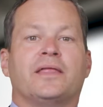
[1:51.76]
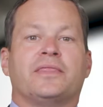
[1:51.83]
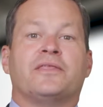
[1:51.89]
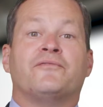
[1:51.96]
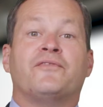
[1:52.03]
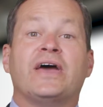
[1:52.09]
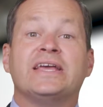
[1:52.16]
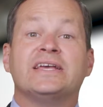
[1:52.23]
The
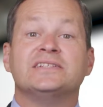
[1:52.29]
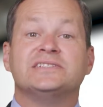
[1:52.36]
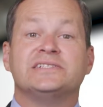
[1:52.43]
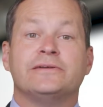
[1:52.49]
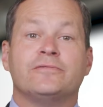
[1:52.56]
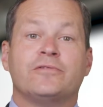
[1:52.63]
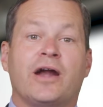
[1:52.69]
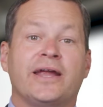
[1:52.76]

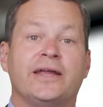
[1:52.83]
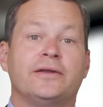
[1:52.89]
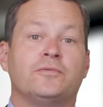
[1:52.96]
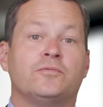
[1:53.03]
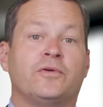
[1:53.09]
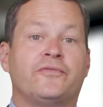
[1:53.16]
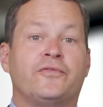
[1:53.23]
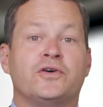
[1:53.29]
vacancy rate
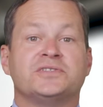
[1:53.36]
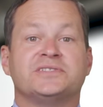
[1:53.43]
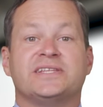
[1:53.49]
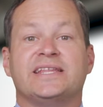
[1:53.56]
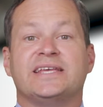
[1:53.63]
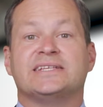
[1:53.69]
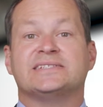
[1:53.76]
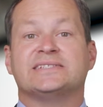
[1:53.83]
refers to
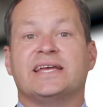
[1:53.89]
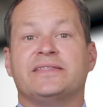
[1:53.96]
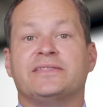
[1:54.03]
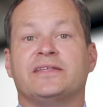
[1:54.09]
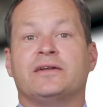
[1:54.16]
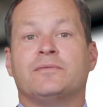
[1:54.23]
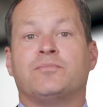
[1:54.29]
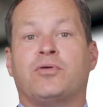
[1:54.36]
the extent
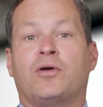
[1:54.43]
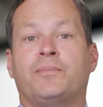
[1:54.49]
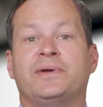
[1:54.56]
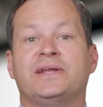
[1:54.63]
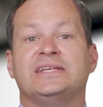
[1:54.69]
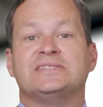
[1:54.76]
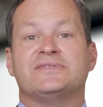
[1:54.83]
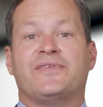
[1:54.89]
that a
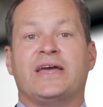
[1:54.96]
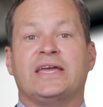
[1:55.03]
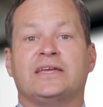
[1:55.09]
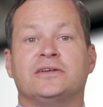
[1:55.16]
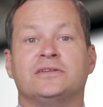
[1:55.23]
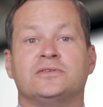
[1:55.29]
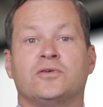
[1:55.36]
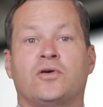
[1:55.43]
property is vacant